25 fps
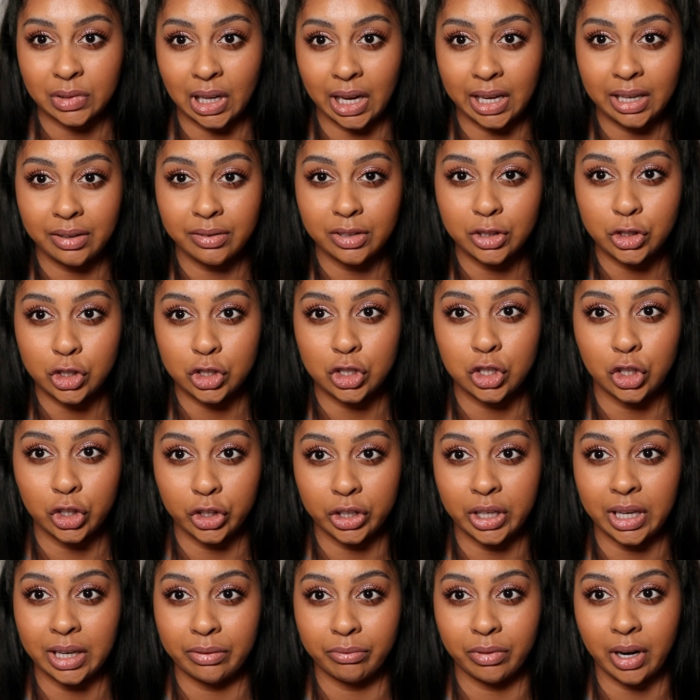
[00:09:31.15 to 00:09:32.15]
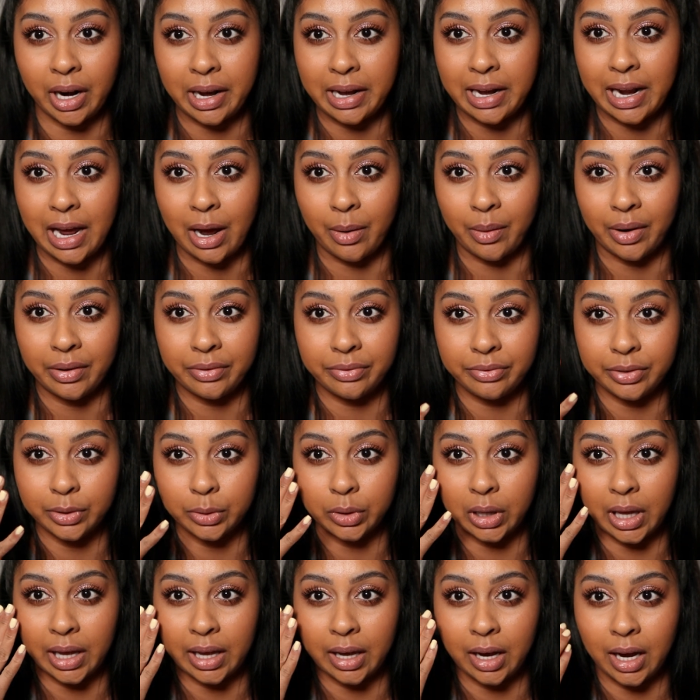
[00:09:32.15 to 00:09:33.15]
Like even just looking right now, I
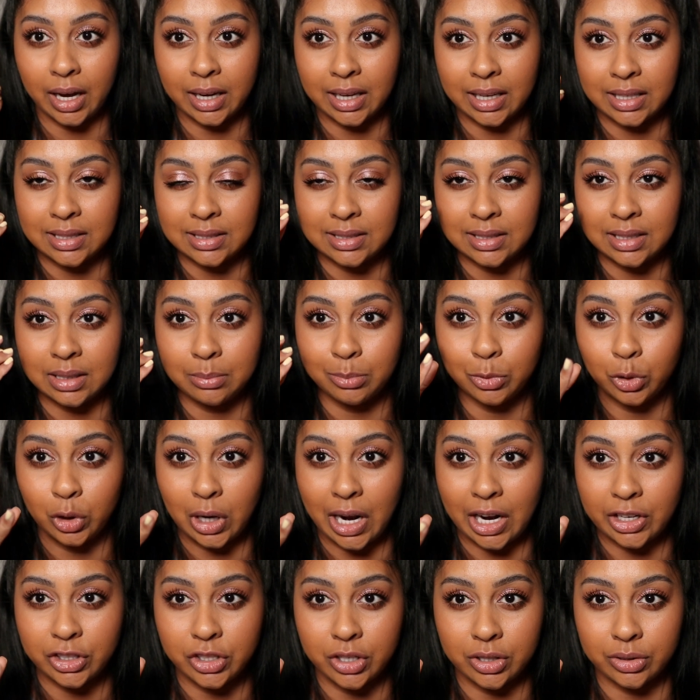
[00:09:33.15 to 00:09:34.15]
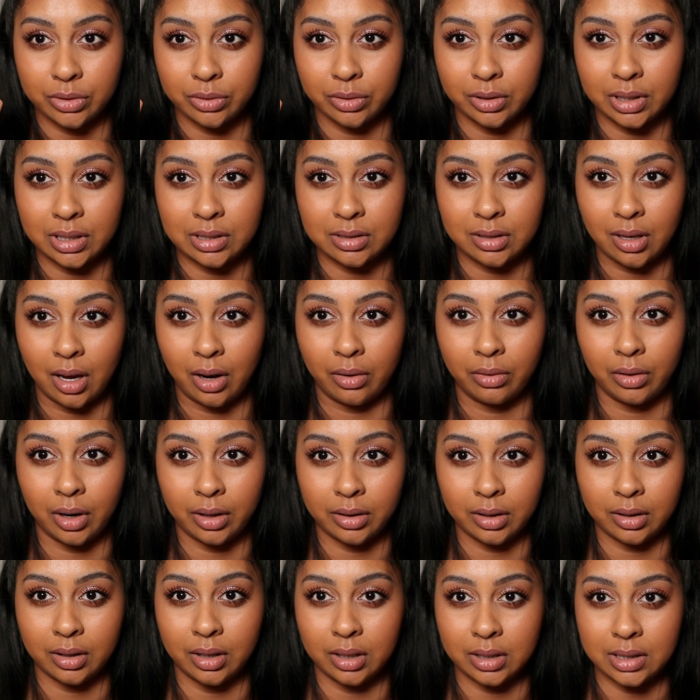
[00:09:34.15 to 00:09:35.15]
feel like I can see more lashes on this side
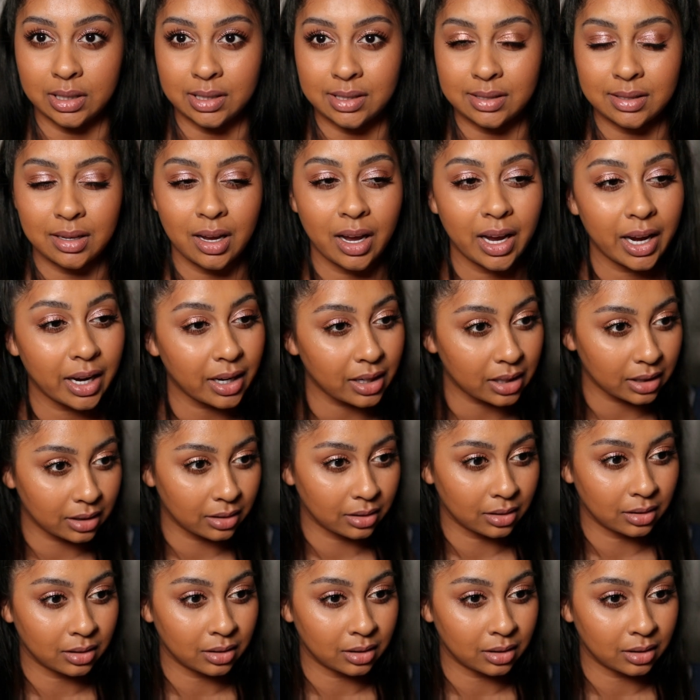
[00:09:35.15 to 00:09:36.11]
rather than this side.